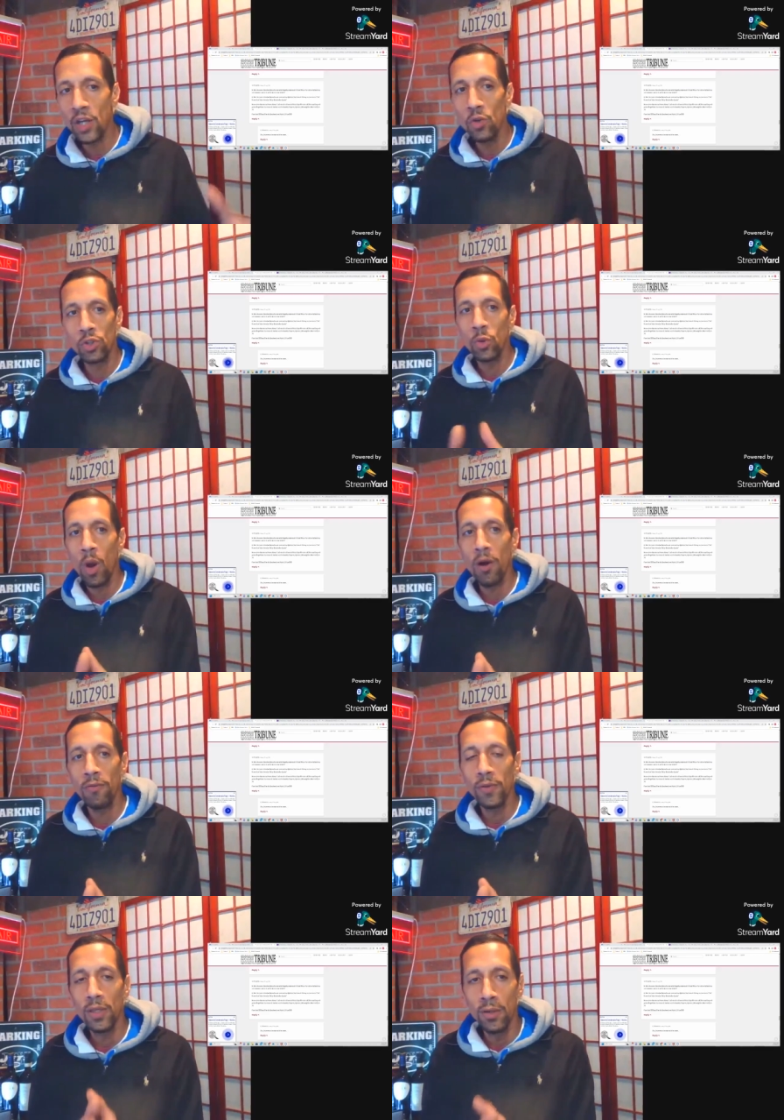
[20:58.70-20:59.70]
News 12,
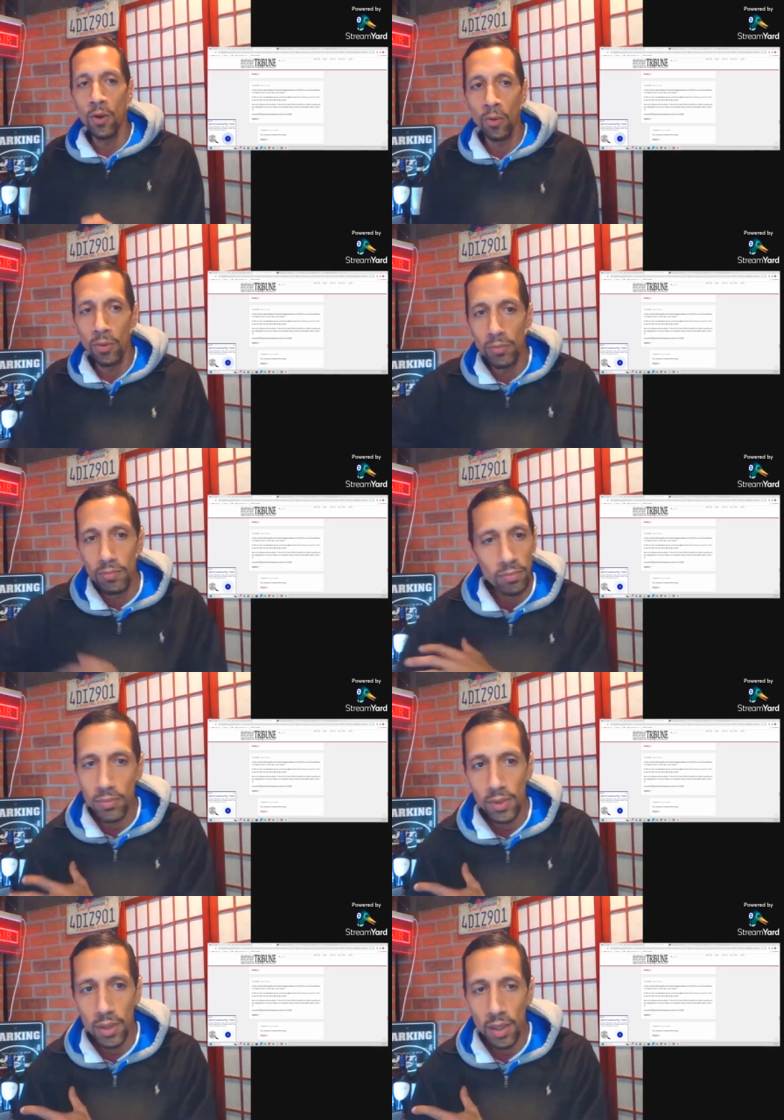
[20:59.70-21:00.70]
you know,
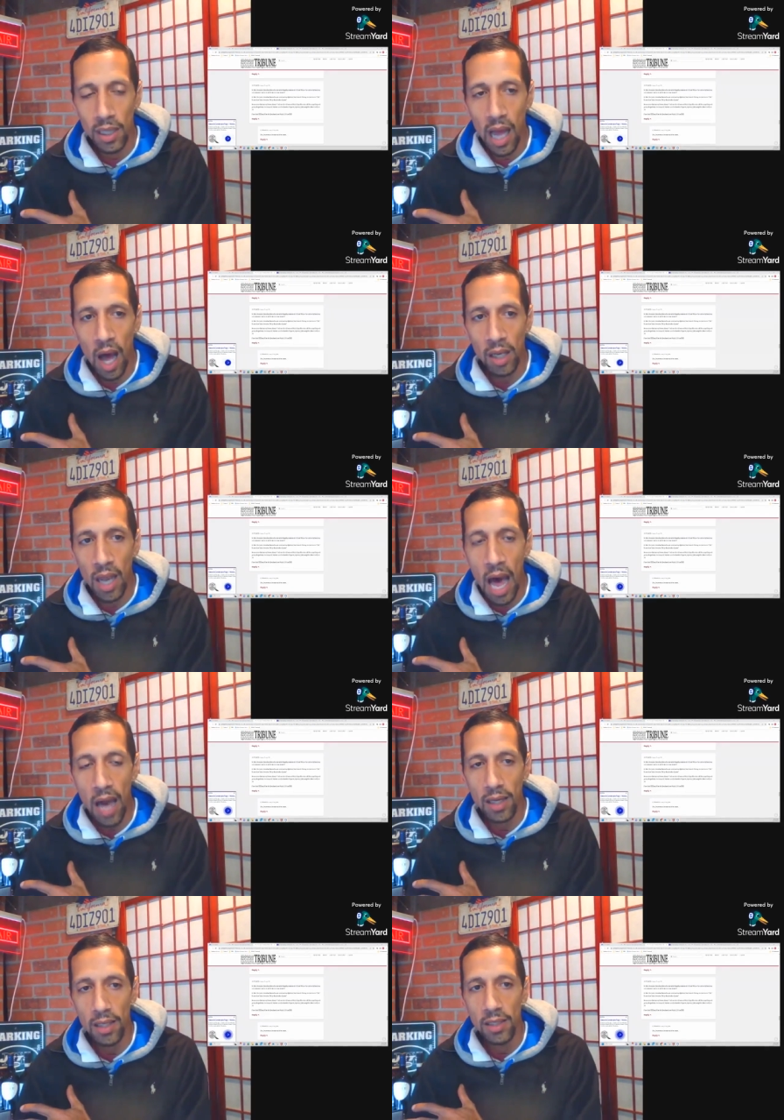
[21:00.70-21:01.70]
on
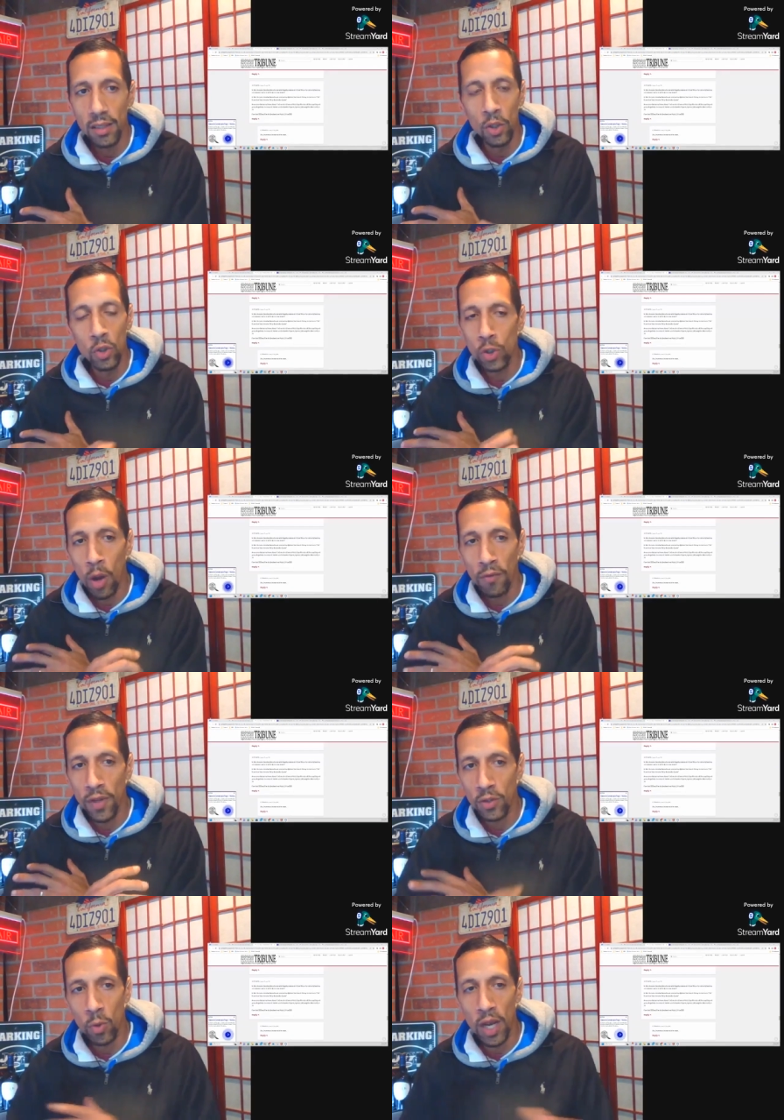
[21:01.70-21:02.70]
lock News 12
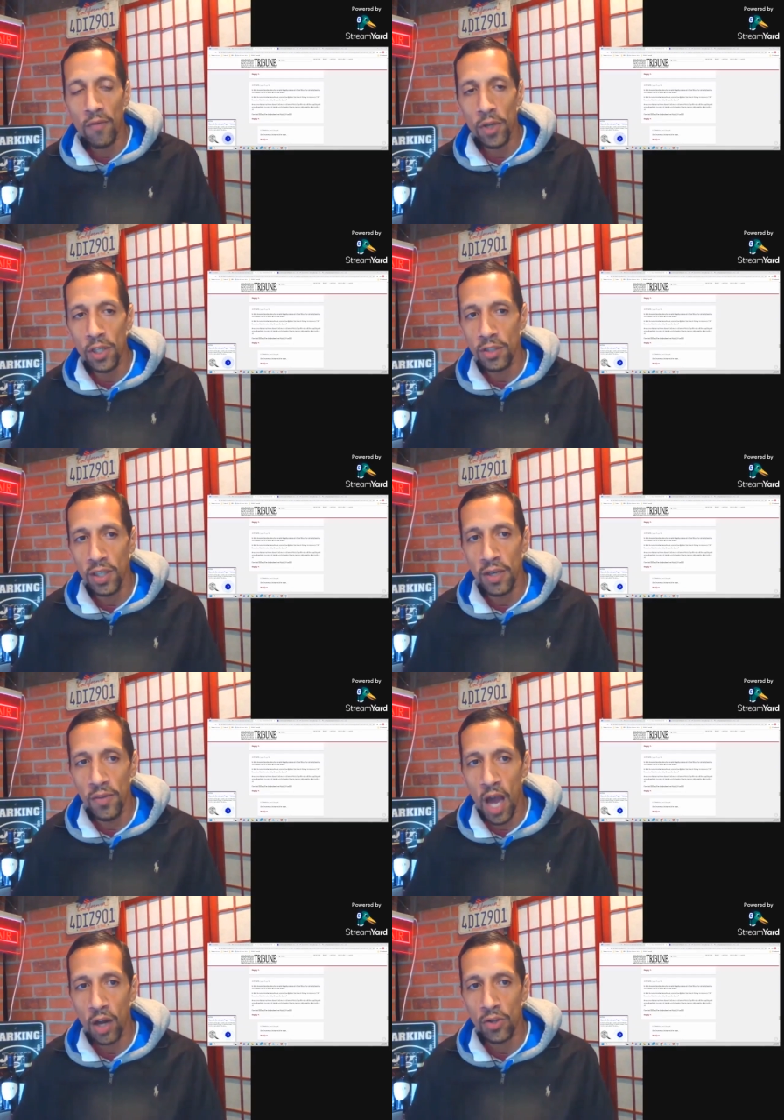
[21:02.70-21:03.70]
does whatever the city of
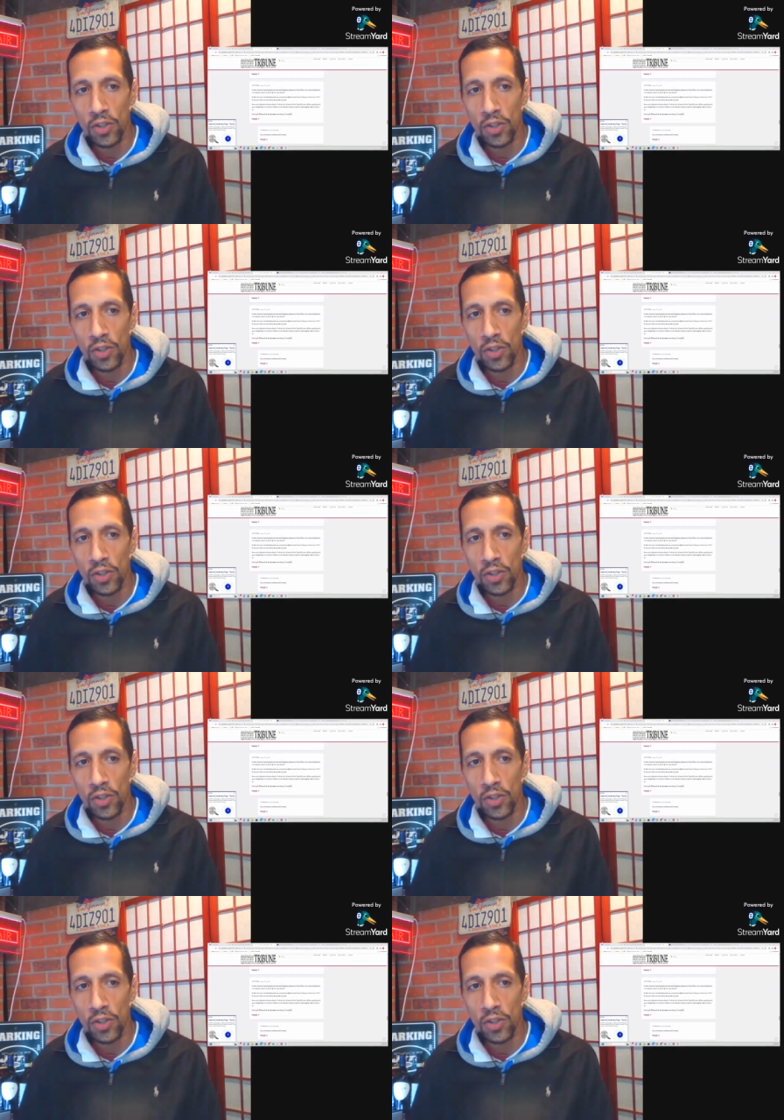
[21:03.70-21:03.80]
Yonkers